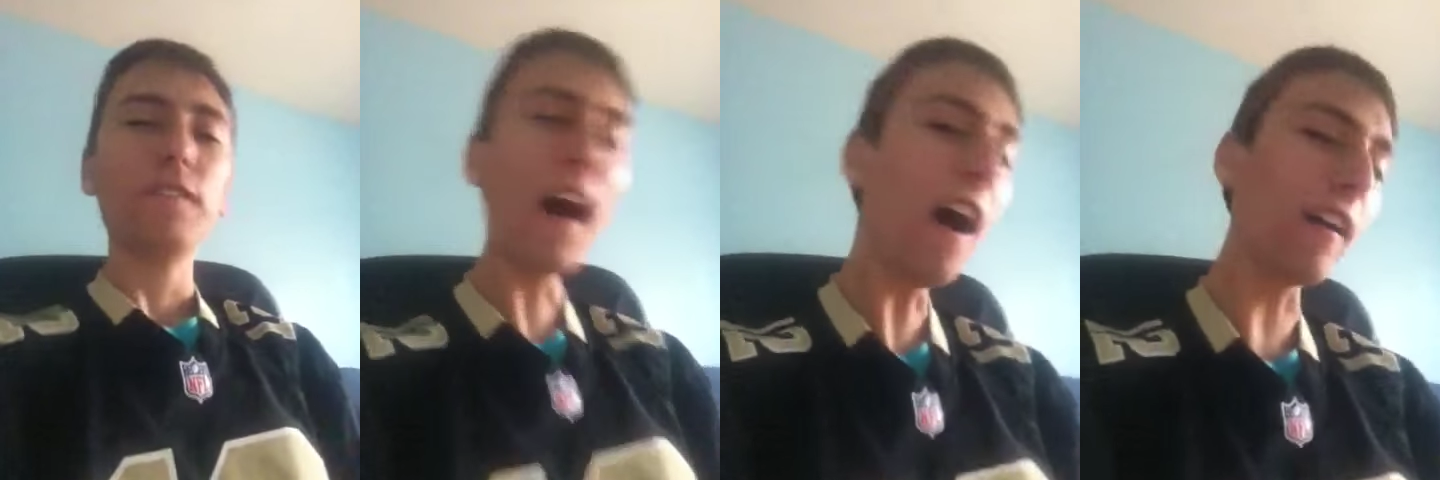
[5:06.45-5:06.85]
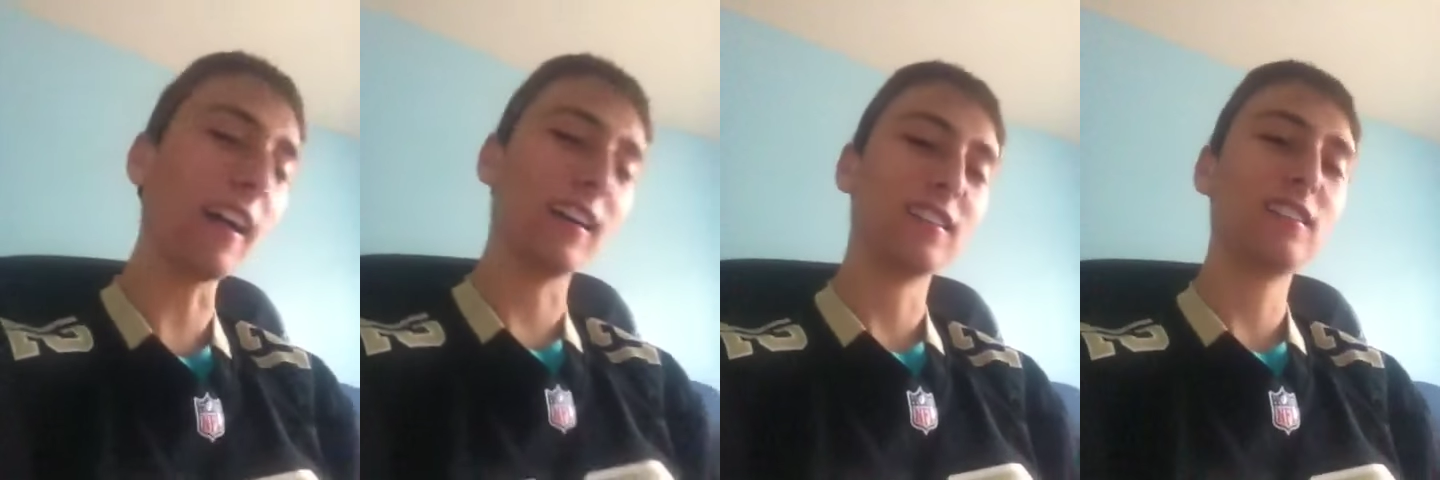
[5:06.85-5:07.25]

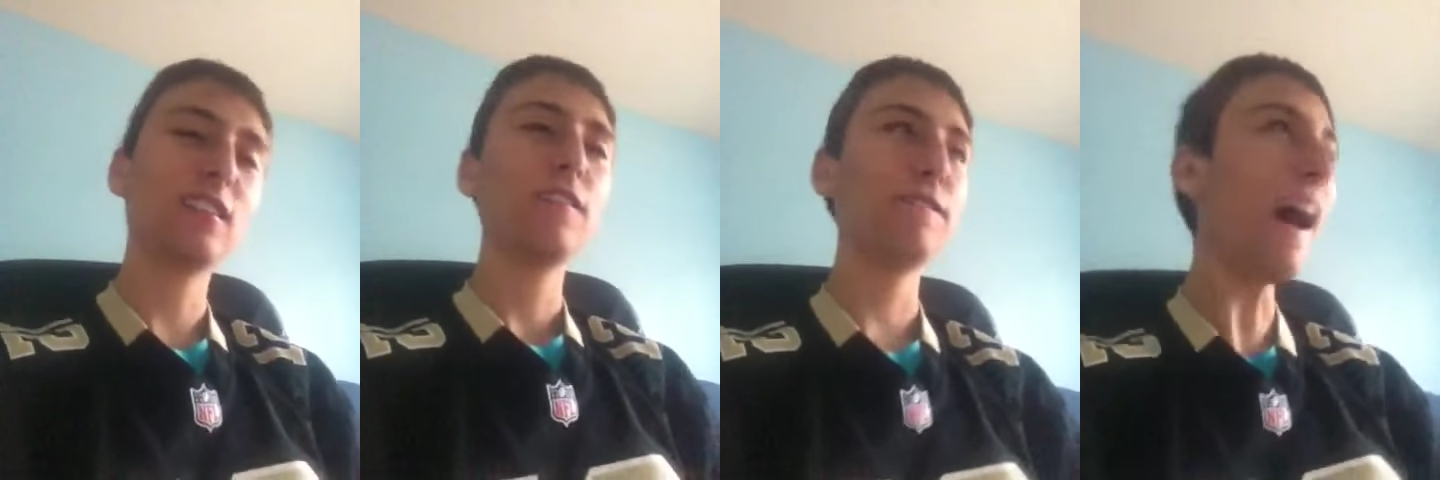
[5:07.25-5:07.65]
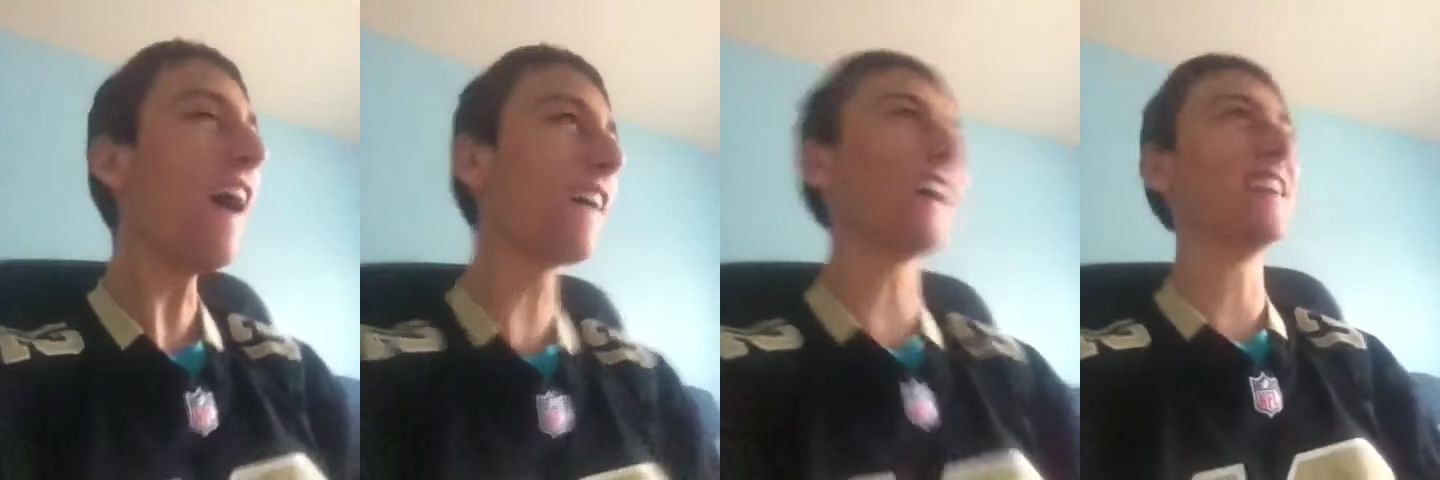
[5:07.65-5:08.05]
Falcons!
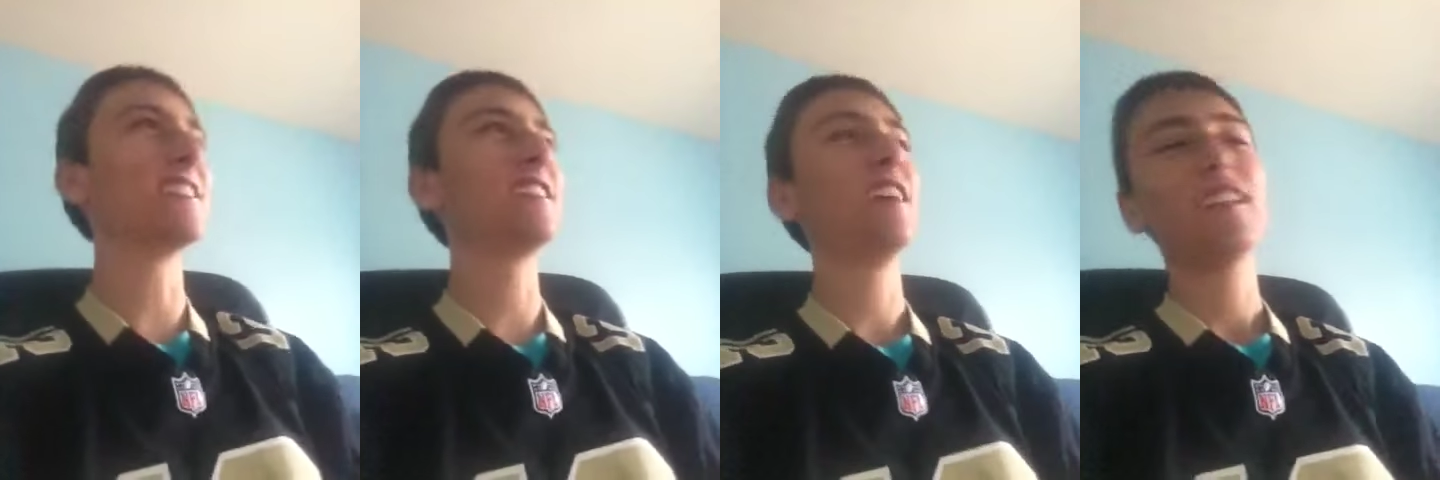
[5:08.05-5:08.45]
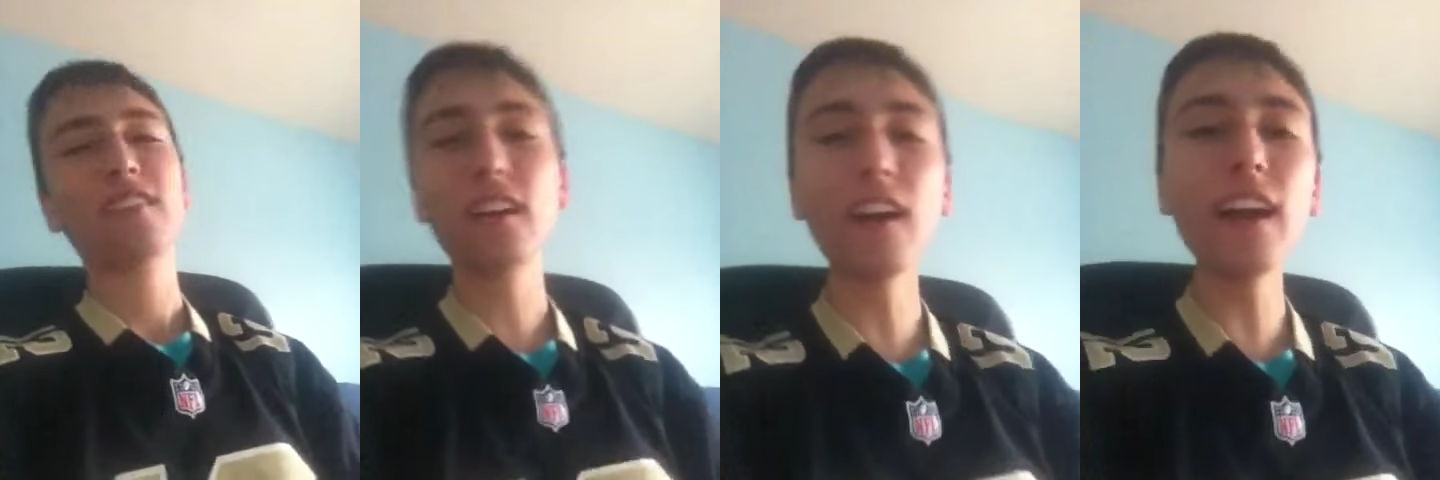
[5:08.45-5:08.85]
Falcons!
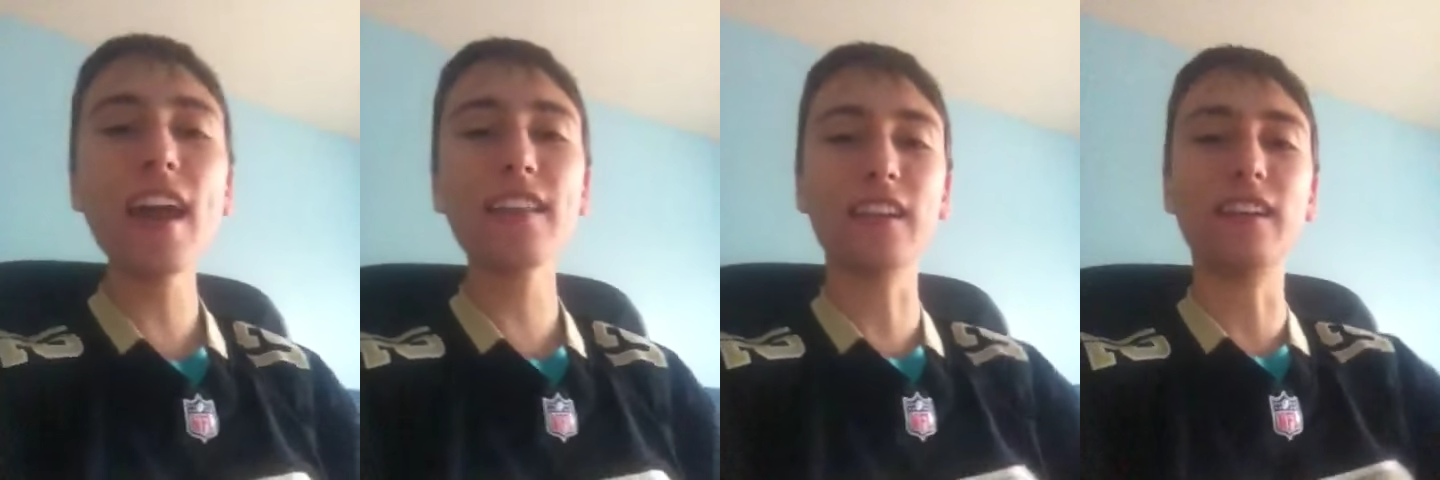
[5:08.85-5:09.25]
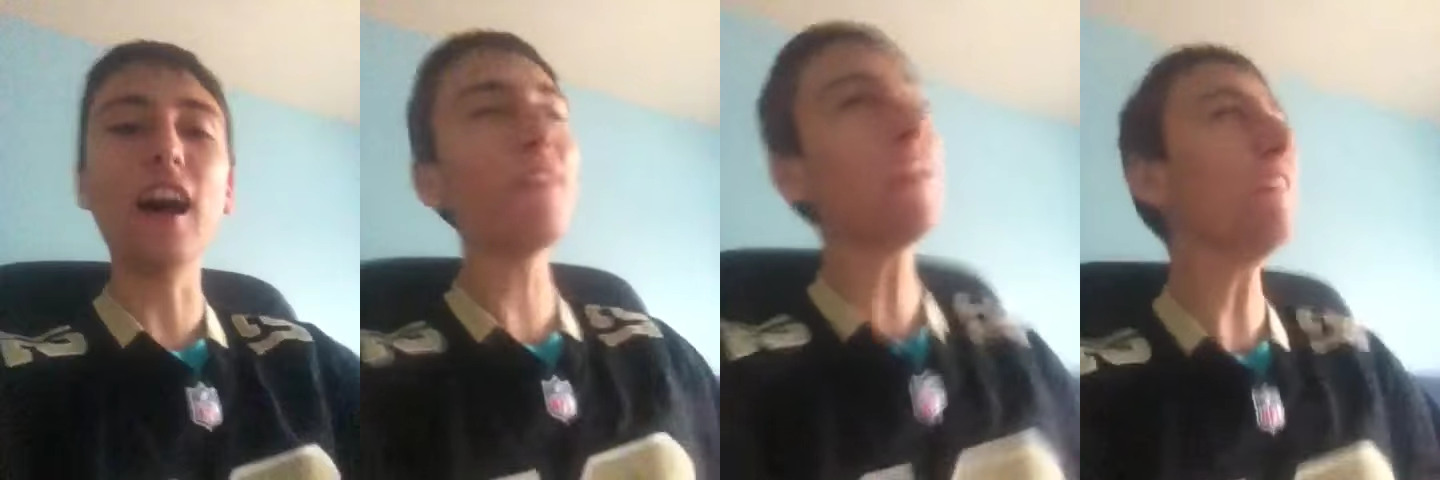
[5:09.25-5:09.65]
38 to
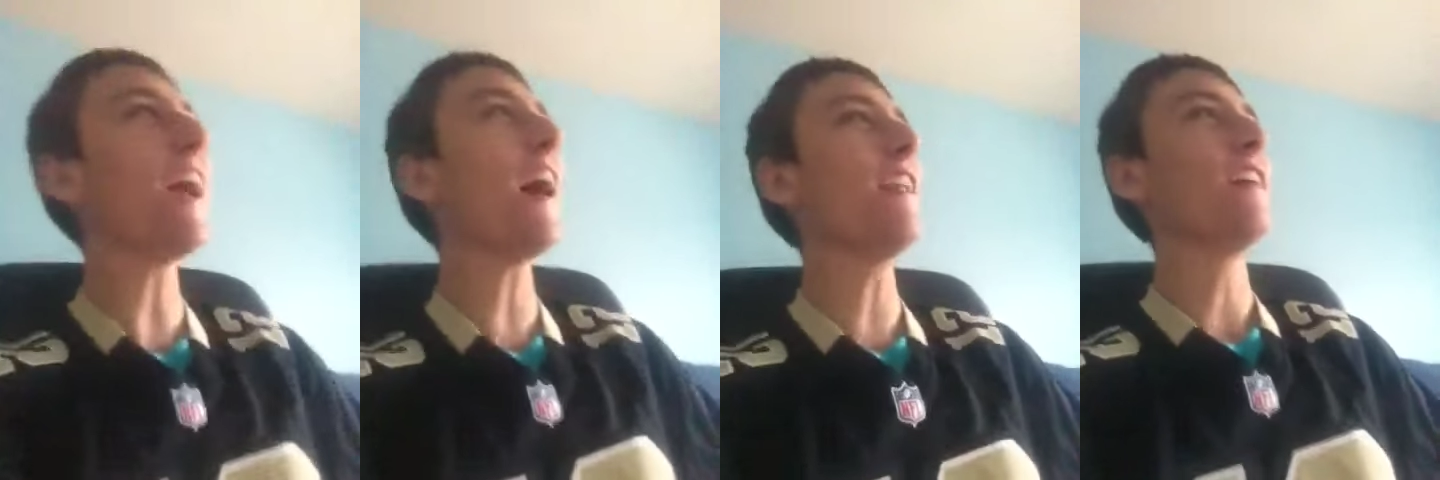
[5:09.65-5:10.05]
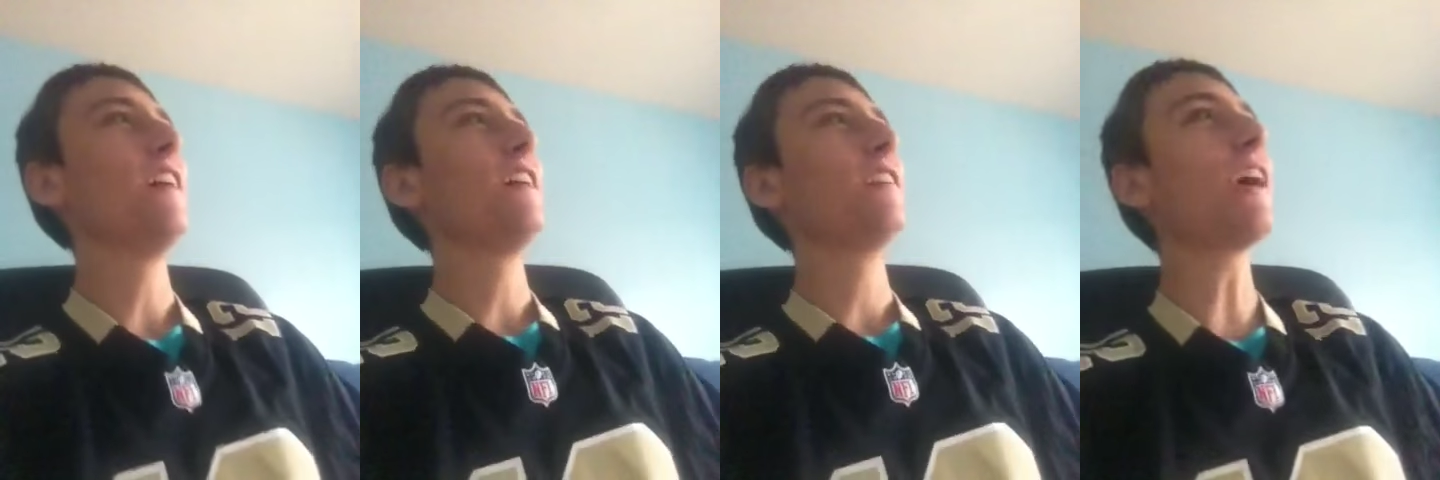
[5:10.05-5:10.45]
nothing, man!
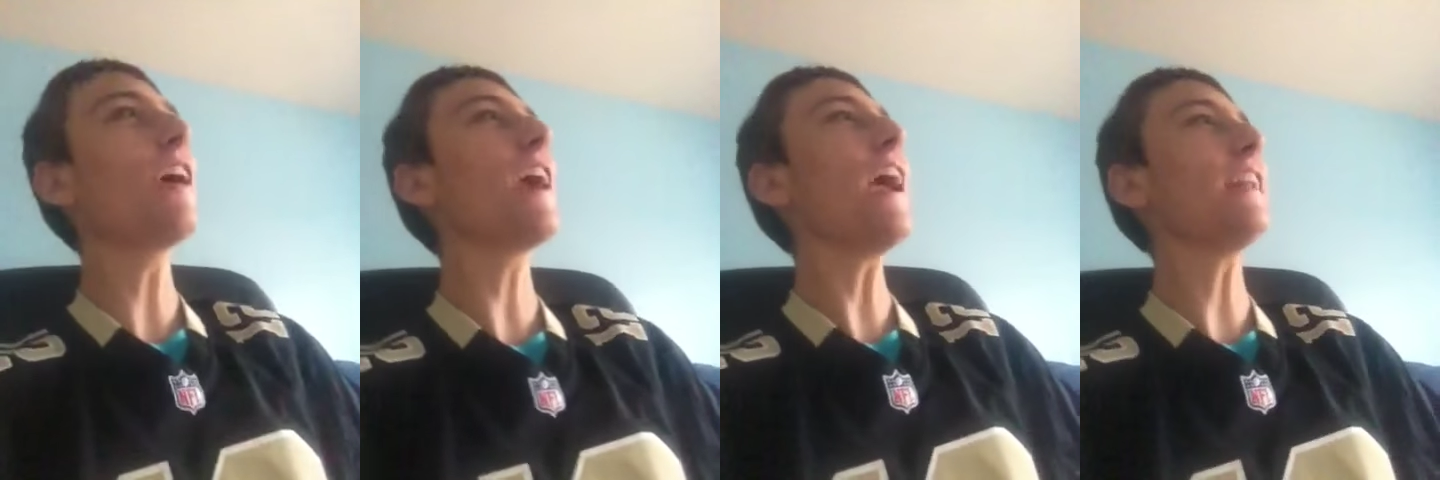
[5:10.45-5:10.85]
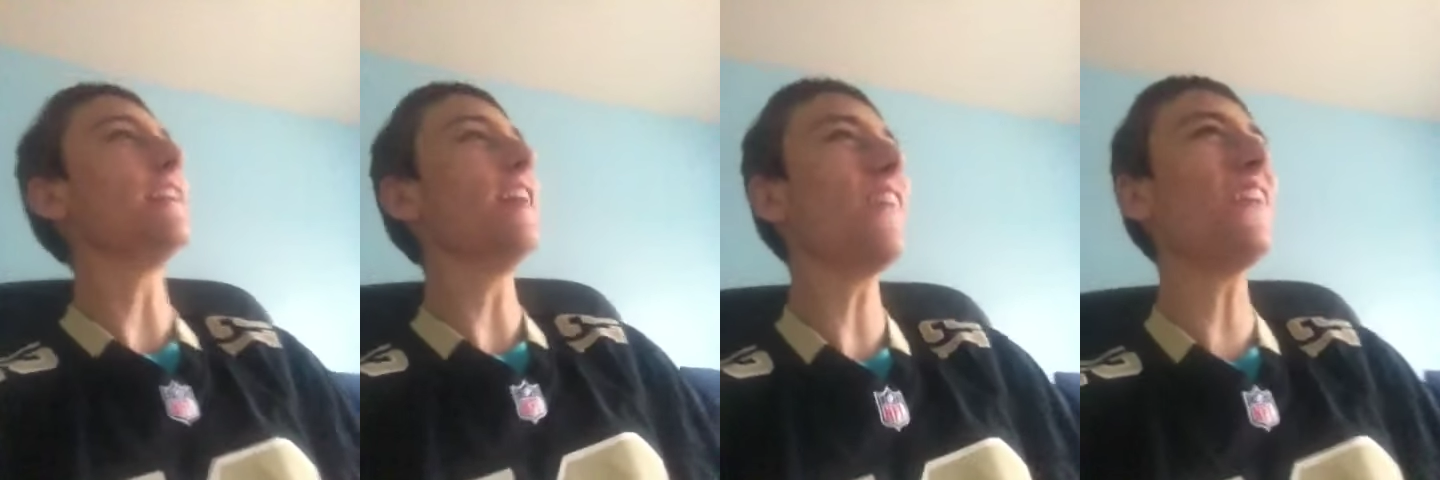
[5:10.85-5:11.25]
38
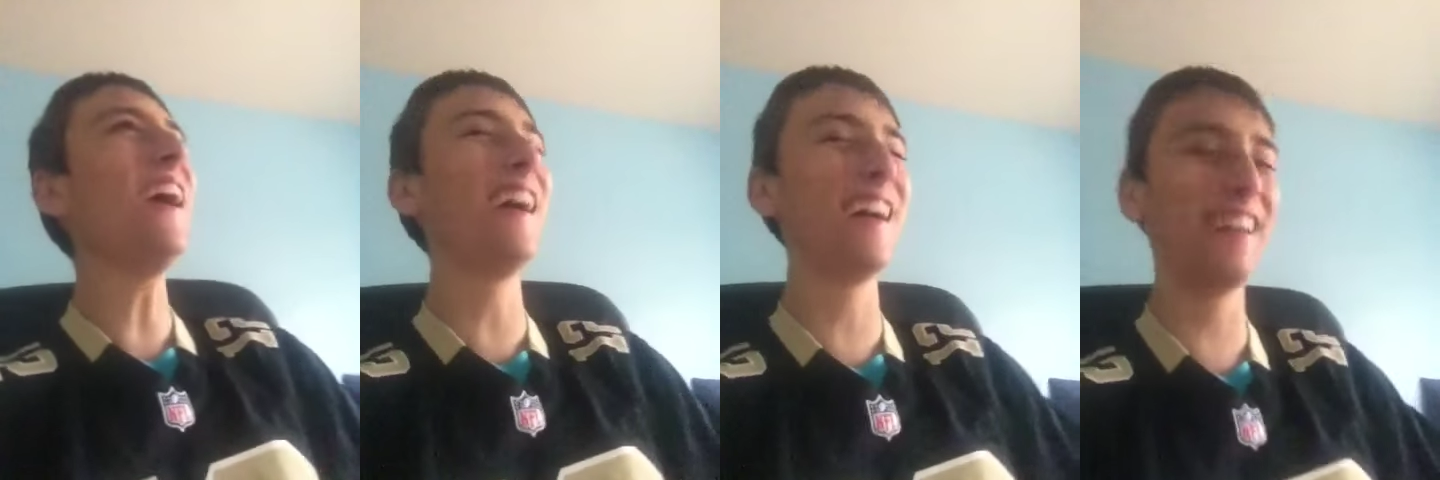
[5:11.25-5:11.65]
to nothing!